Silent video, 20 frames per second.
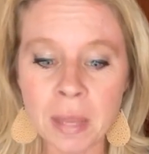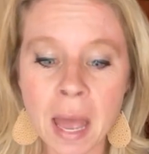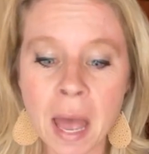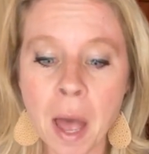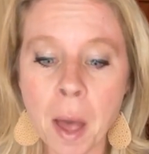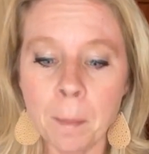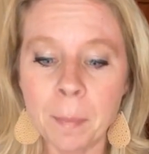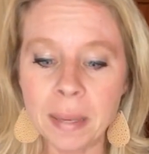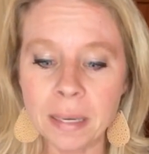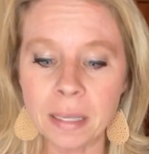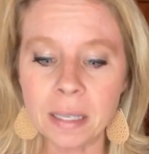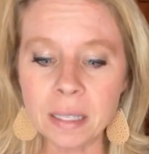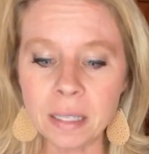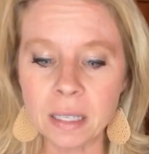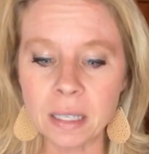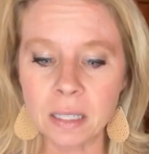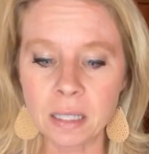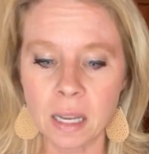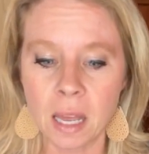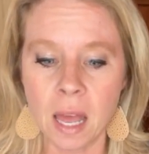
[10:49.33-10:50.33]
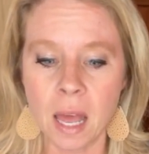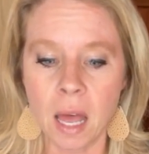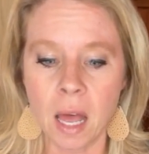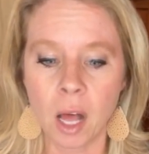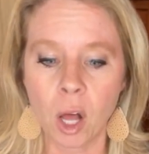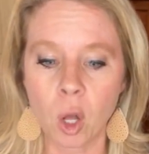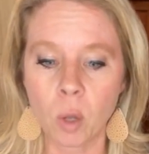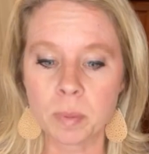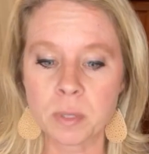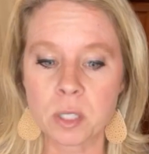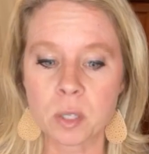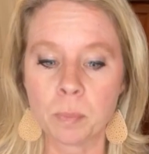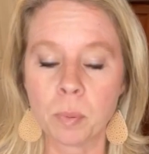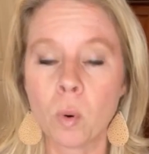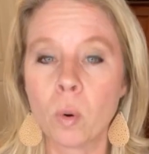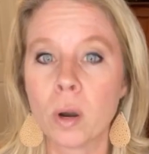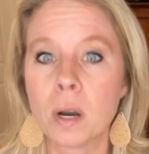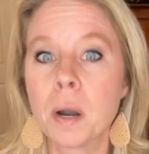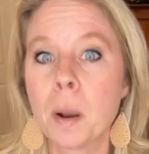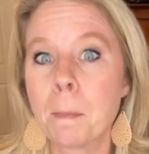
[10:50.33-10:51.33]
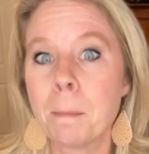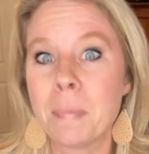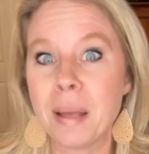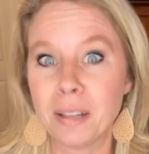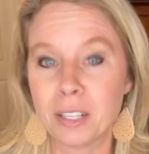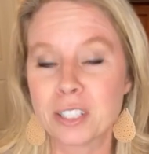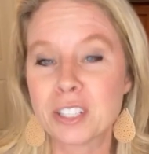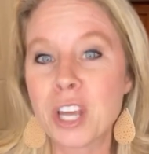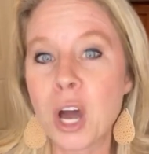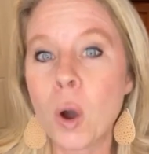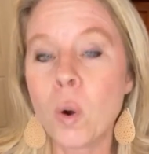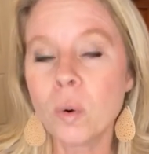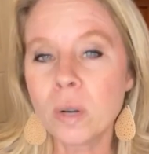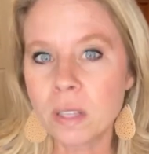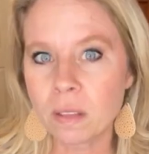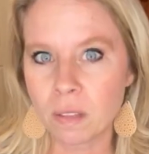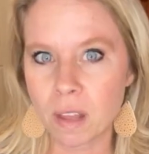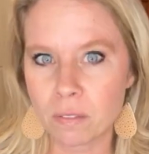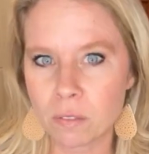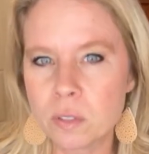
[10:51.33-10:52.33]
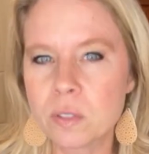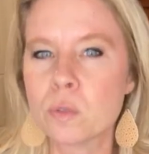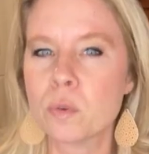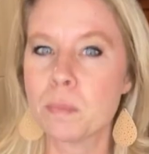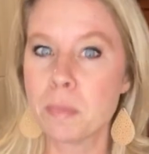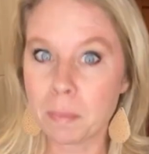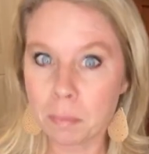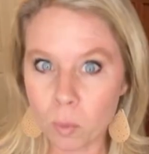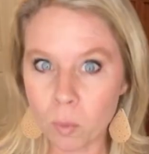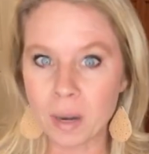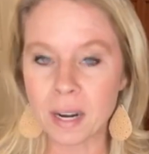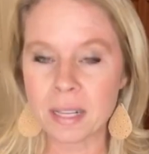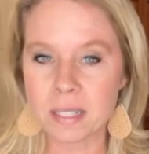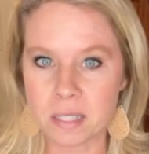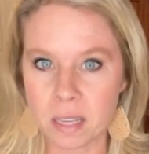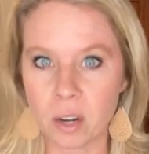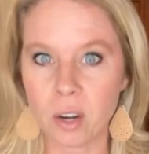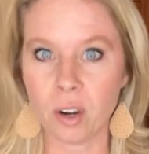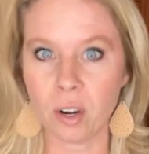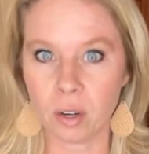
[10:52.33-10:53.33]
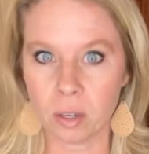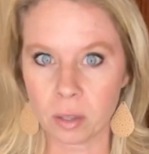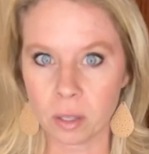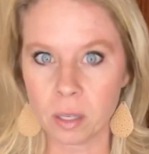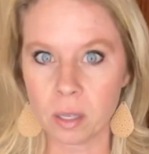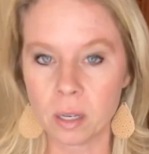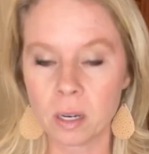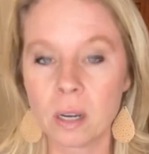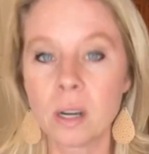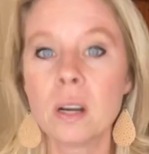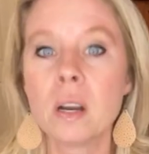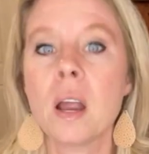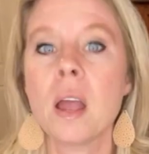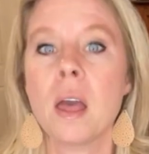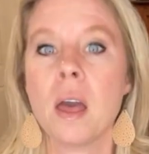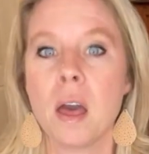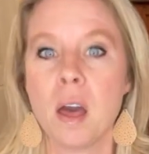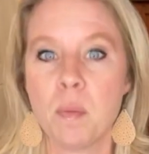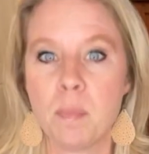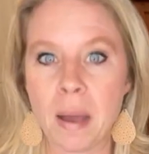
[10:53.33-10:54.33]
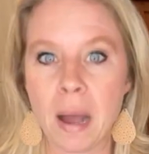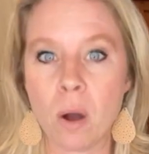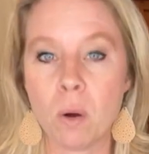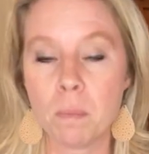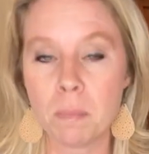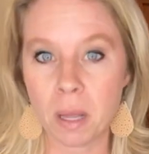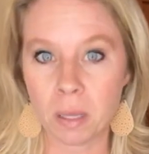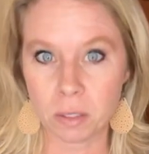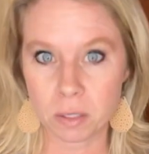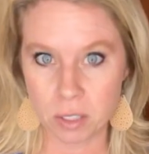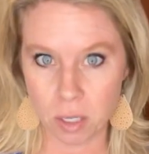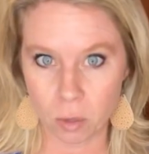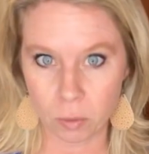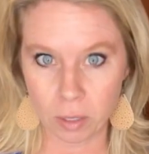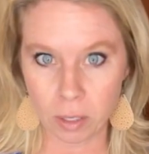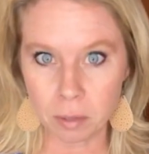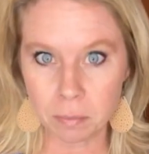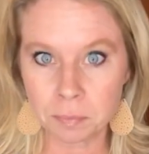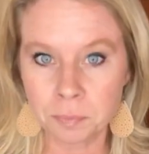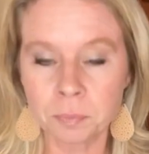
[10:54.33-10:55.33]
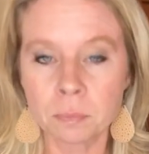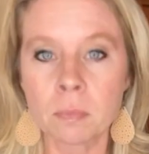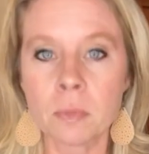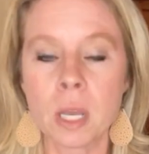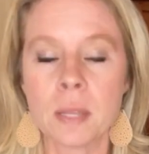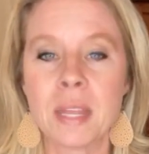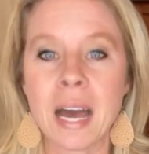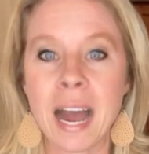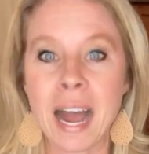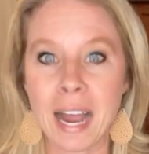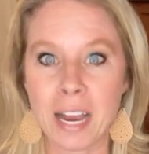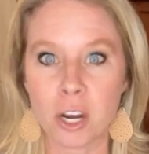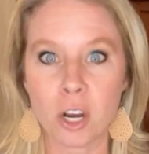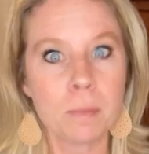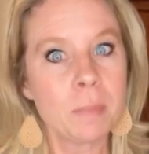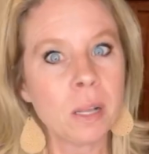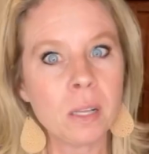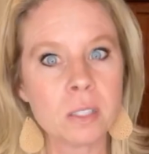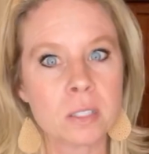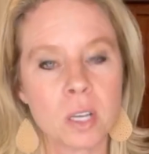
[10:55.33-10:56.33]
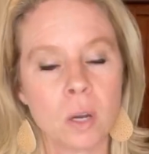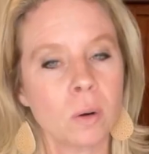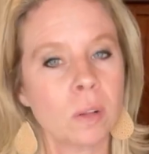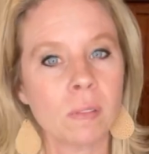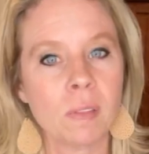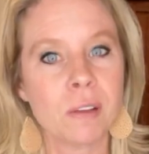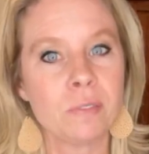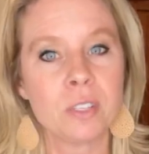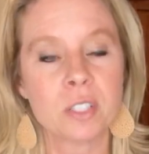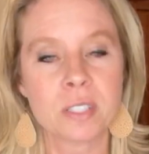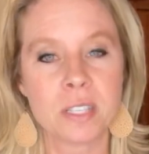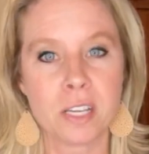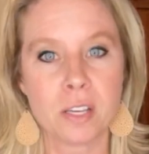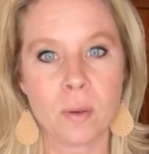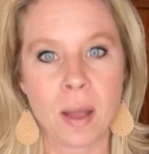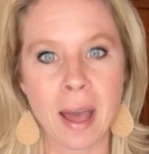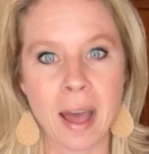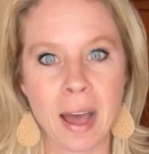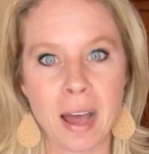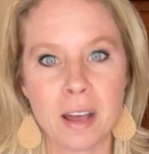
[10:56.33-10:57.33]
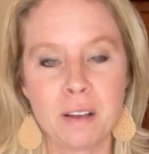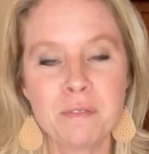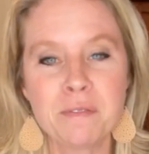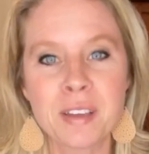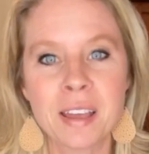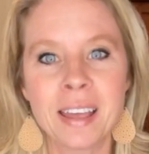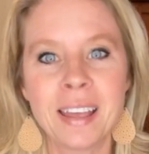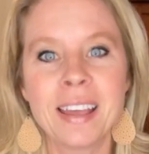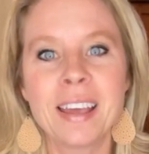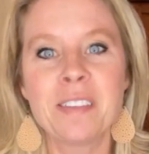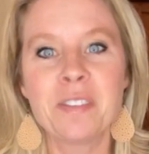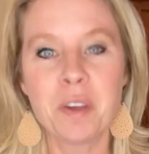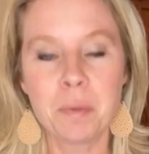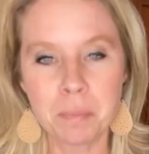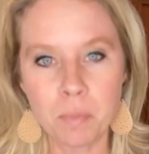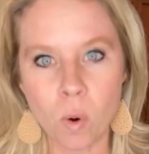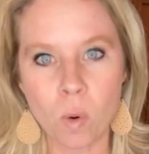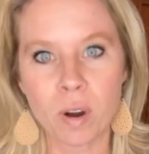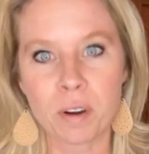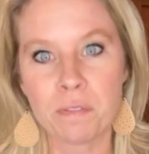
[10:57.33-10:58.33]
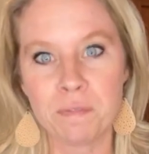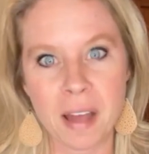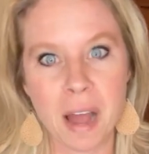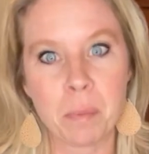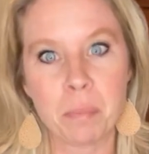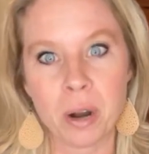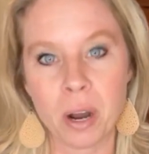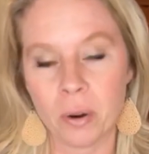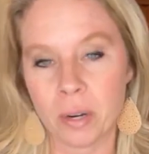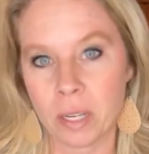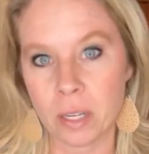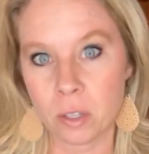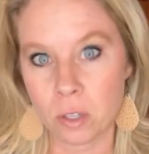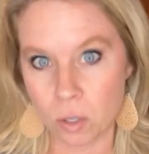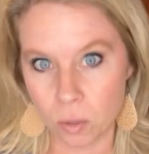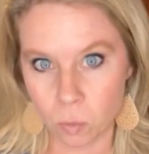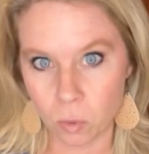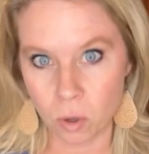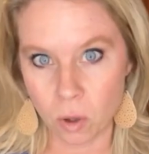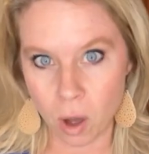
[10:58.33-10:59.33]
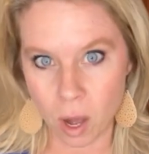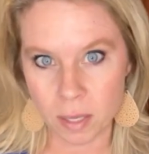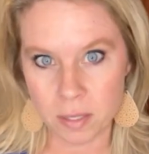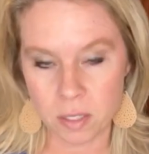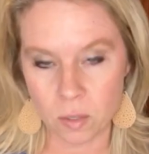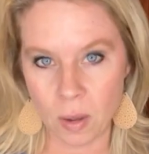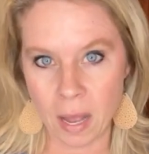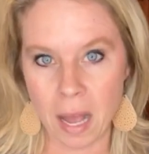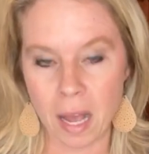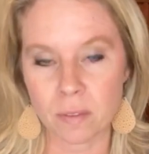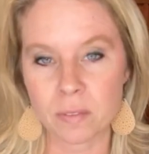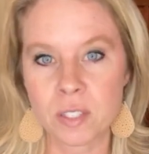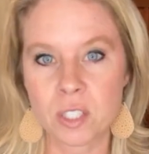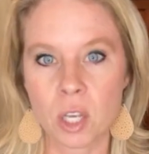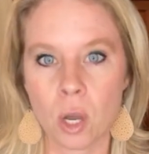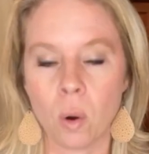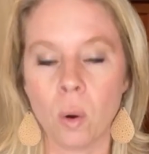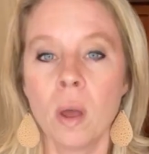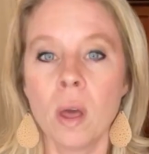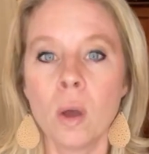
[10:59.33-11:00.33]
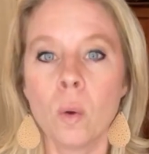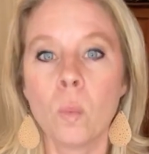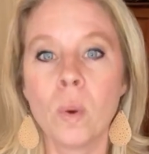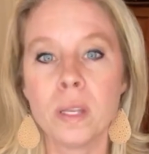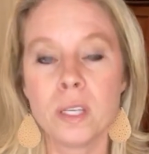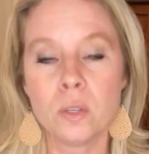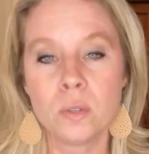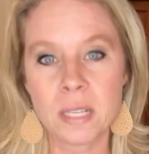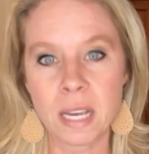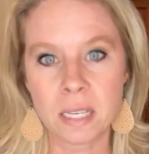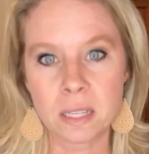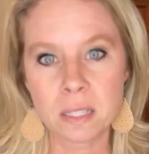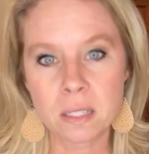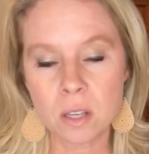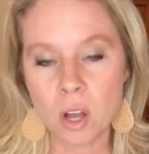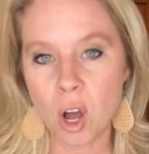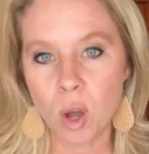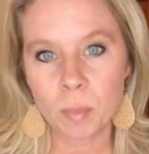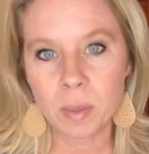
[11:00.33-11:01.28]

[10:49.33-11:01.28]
But it helps support melatonin levels. Remember what I said earlier about melatonin? The higher melatonin levels that you have, the more fat browning you will also have. So when you take this Calm and